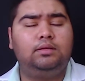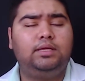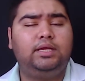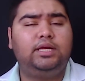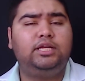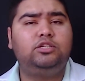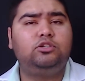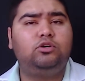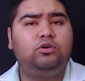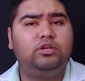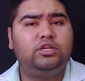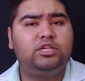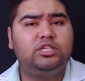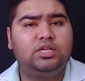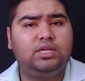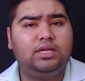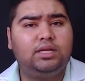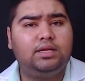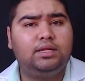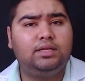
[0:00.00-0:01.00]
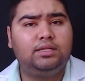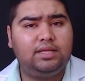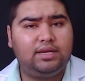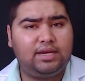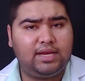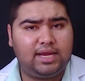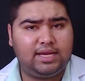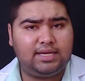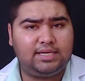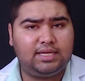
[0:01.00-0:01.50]
it origin uh, the
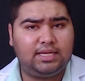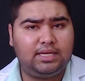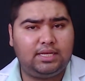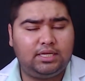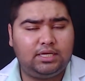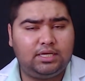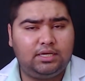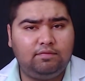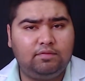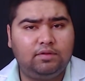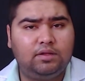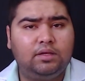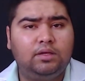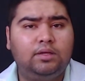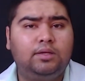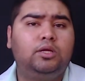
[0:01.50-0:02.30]
radial nerve,